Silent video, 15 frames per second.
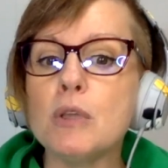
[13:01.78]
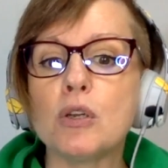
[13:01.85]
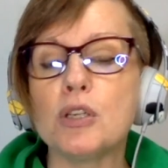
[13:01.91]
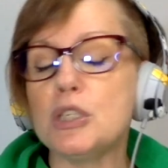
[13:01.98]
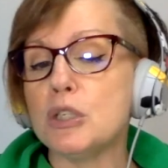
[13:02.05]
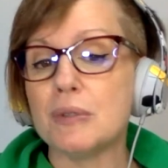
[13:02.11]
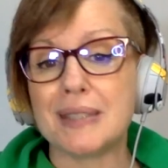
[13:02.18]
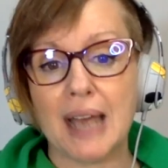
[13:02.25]
You
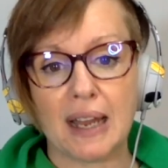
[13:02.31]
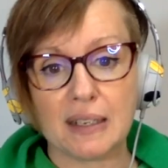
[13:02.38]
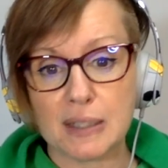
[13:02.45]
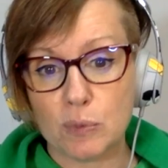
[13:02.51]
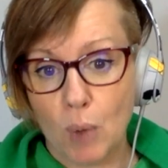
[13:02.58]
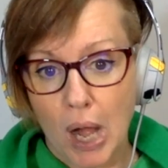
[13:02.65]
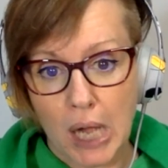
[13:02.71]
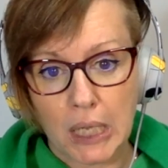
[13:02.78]
could use that as
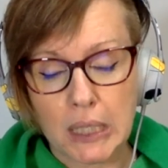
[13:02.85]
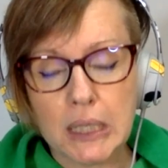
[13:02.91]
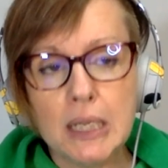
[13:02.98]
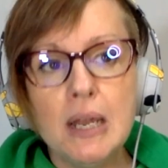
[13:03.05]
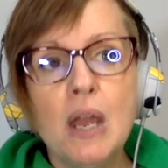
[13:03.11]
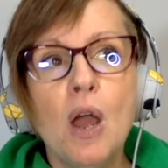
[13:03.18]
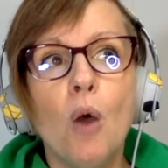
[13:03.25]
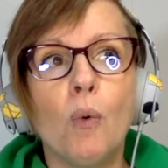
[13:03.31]
well,
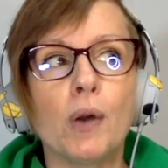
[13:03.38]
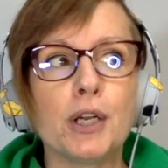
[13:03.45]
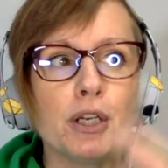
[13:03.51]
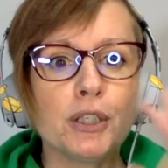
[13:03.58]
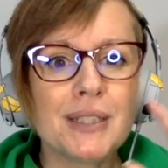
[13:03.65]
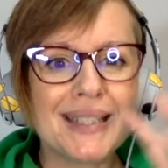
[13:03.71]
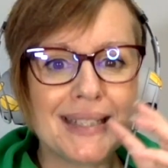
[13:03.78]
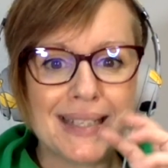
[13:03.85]
where
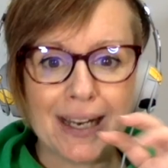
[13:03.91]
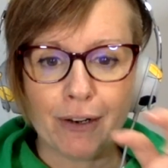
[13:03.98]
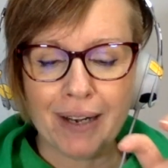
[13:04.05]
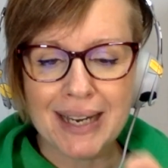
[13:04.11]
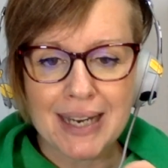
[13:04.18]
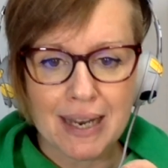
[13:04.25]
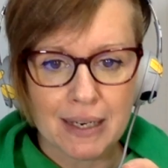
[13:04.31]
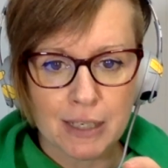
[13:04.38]
you're
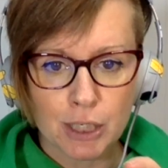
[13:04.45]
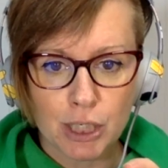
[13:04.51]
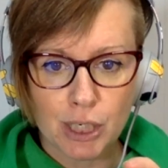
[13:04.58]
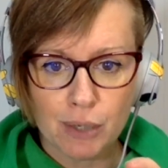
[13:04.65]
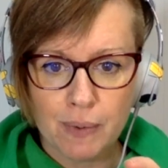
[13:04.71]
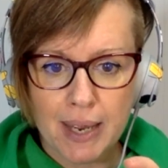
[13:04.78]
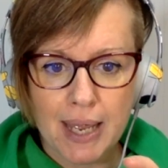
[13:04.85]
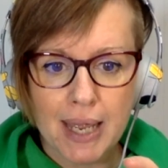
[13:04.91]
staring
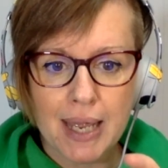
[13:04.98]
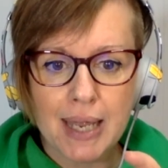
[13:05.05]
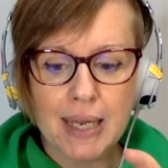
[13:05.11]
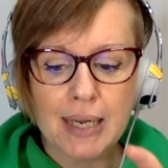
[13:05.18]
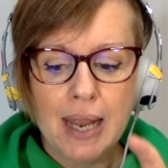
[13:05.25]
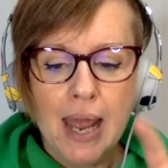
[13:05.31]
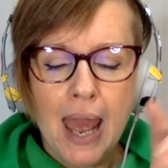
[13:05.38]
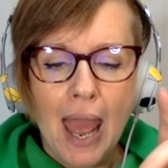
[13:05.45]
into
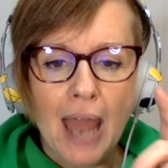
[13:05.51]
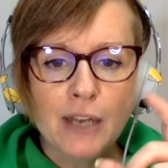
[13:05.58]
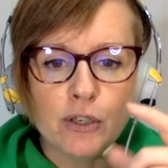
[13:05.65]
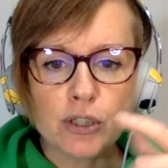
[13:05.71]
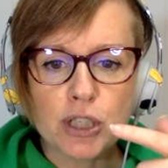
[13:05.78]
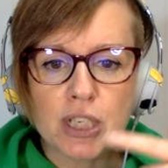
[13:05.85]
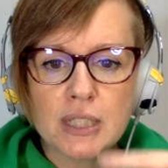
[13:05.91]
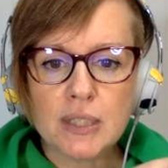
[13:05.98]
it and
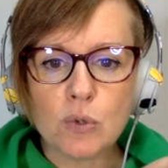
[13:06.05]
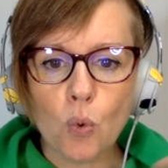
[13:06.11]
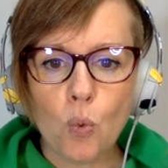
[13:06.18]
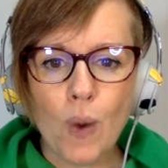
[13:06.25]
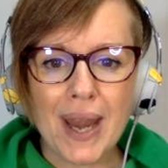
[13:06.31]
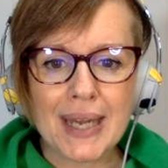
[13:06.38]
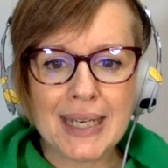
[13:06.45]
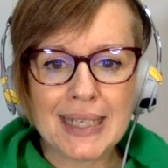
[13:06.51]
you're just
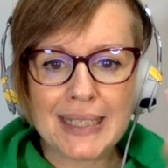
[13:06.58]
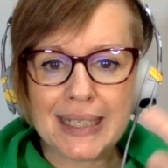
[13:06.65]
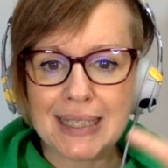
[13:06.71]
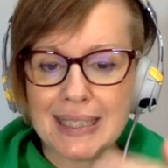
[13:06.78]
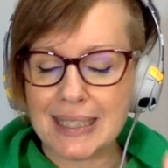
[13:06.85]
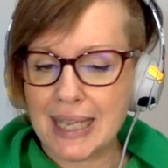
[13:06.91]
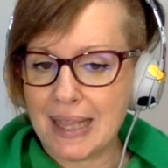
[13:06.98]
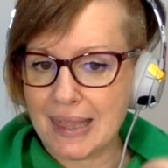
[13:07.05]
waiting to
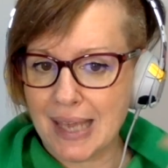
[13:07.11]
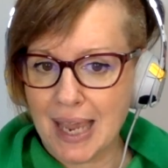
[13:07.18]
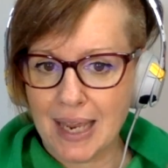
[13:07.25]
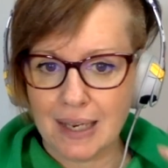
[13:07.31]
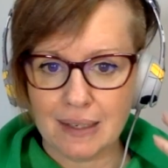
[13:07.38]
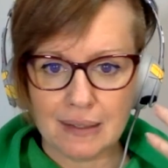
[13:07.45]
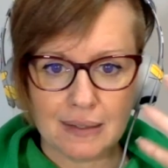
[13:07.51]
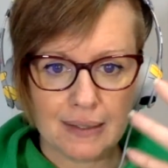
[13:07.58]
see
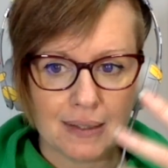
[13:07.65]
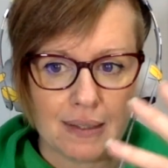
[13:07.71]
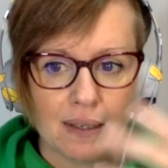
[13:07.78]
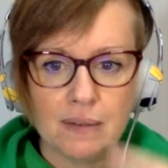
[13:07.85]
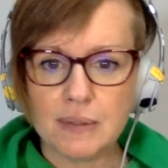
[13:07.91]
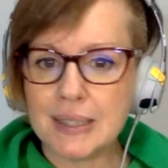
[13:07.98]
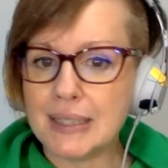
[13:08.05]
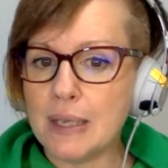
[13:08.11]
things,
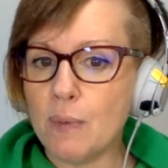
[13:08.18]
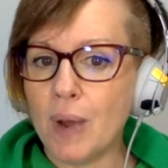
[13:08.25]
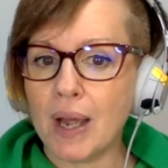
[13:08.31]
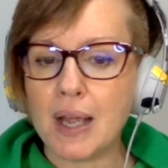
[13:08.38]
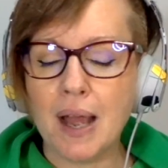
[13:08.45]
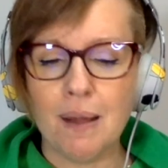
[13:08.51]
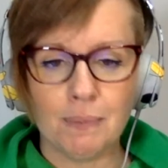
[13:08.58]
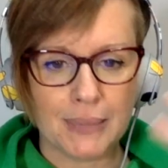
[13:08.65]
see
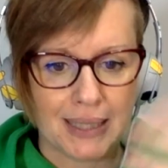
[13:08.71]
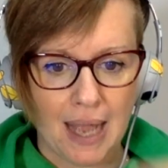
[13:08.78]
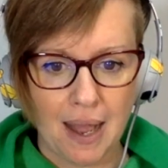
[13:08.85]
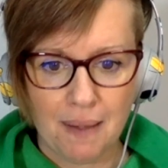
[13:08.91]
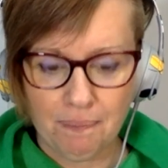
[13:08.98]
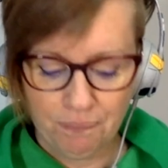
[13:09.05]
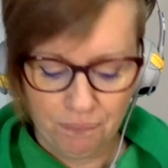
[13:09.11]
what comes up.